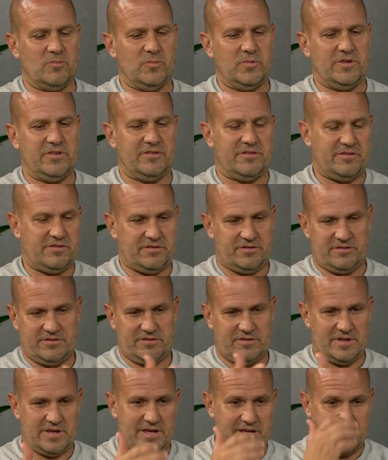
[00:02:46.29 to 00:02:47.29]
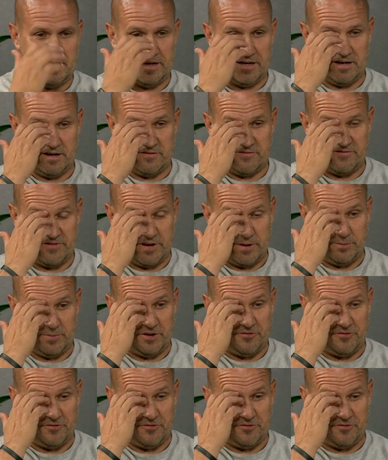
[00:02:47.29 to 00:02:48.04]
with a uh, family